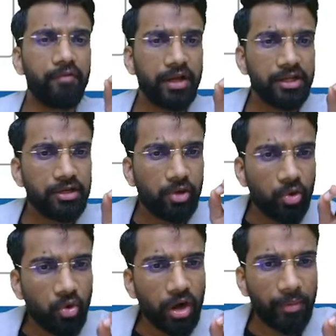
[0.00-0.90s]
very
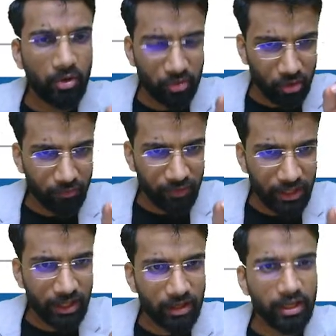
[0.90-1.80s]
low amount of
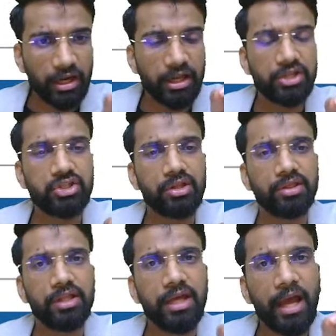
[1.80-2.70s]
air
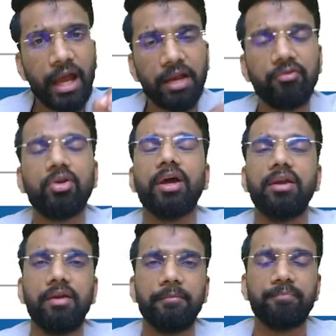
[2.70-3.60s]
reaches the alveoli.